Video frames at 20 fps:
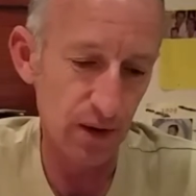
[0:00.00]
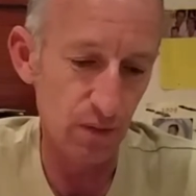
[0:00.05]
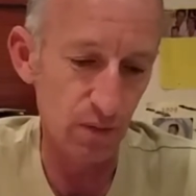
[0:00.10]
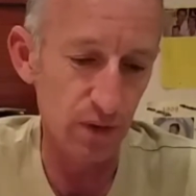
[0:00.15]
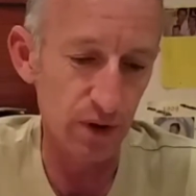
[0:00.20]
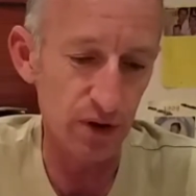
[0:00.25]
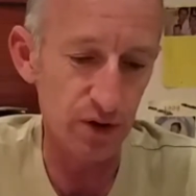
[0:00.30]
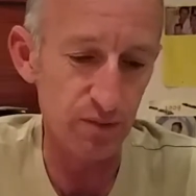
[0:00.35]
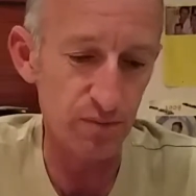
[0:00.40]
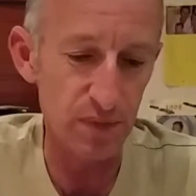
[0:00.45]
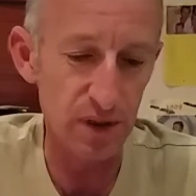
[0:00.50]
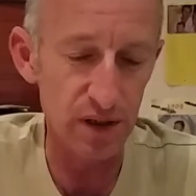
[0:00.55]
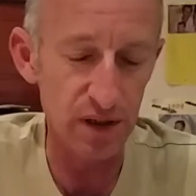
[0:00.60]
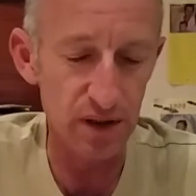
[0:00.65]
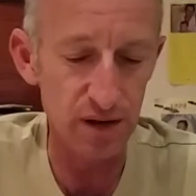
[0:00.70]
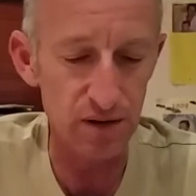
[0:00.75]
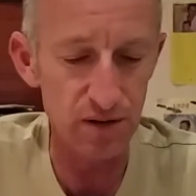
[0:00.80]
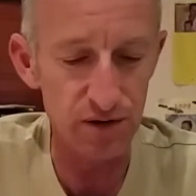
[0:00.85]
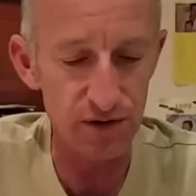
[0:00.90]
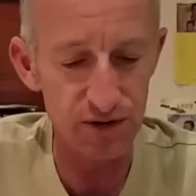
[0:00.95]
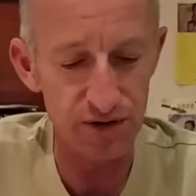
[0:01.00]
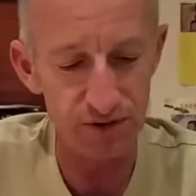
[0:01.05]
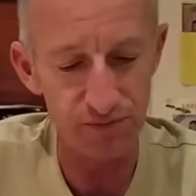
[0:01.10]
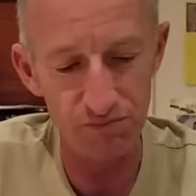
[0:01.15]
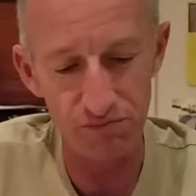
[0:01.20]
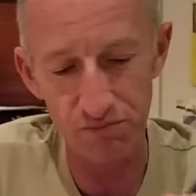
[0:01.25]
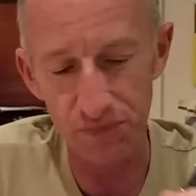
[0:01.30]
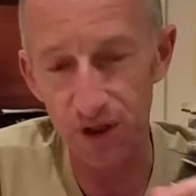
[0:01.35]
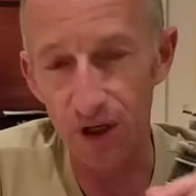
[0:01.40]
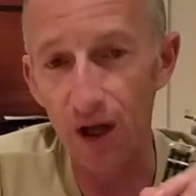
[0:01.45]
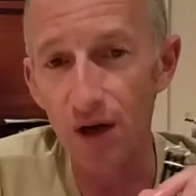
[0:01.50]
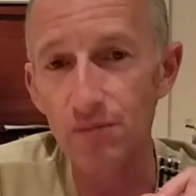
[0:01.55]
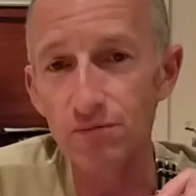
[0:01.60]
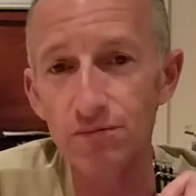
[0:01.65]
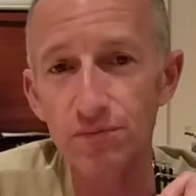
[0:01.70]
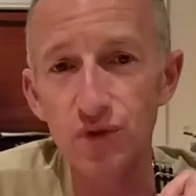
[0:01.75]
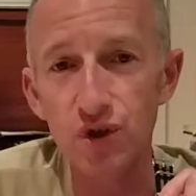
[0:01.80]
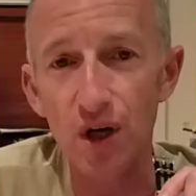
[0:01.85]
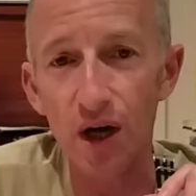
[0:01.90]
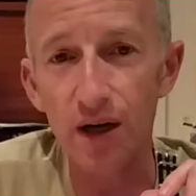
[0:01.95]
which means, you know,
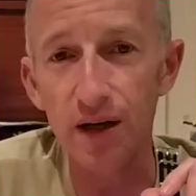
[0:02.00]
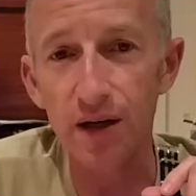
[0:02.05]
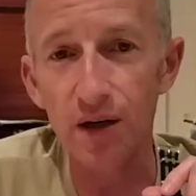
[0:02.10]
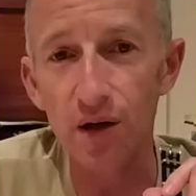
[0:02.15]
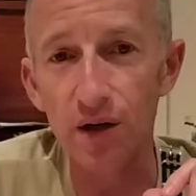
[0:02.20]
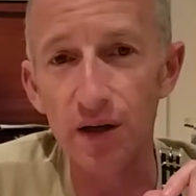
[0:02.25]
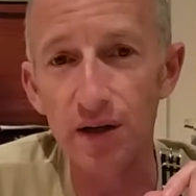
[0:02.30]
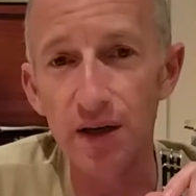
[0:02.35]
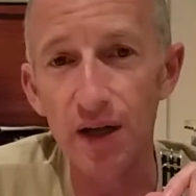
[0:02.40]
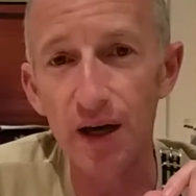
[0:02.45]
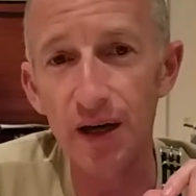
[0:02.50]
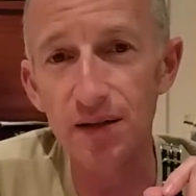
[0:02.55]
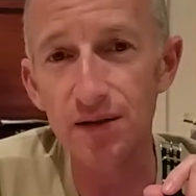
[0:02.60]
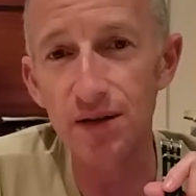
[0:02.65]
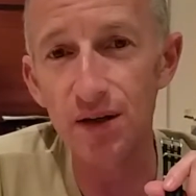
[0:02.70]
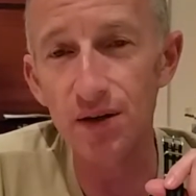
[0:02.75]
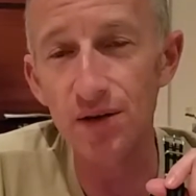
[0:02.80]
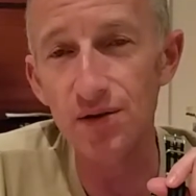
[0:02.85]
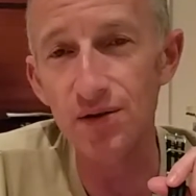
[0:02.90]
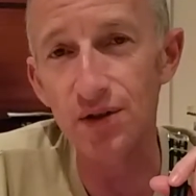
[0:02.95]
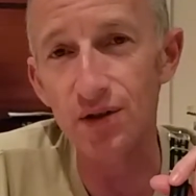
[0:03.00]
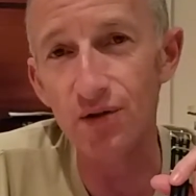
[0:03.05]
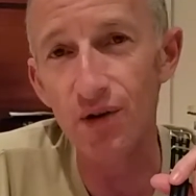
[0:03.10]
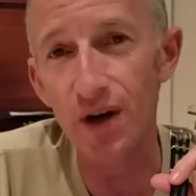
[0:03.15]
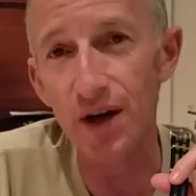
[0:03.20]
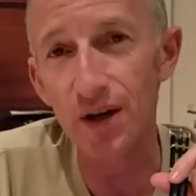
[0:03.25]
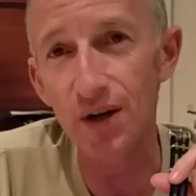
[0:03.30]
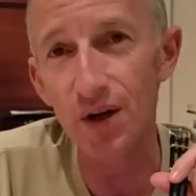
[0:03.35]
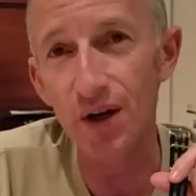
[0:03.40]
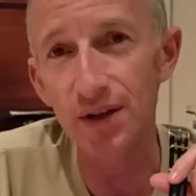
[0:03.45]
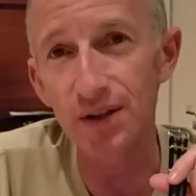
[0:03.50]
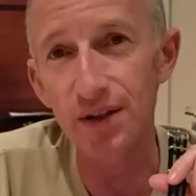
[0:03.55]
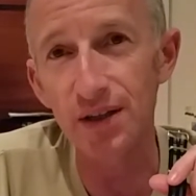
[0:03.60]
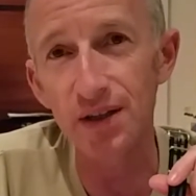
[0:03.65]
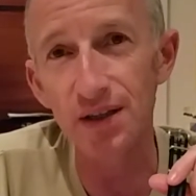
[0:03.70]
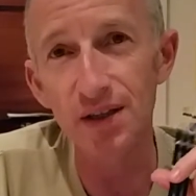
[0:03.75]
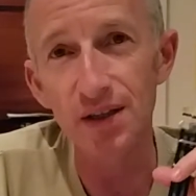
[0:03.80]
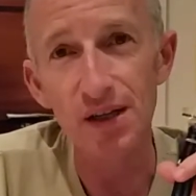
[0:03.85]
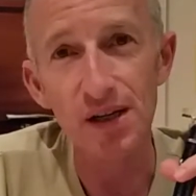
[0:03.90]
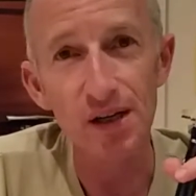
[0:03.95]
chucking on a NATO is a great
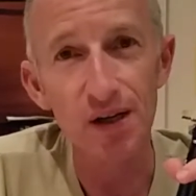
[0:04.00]
idea.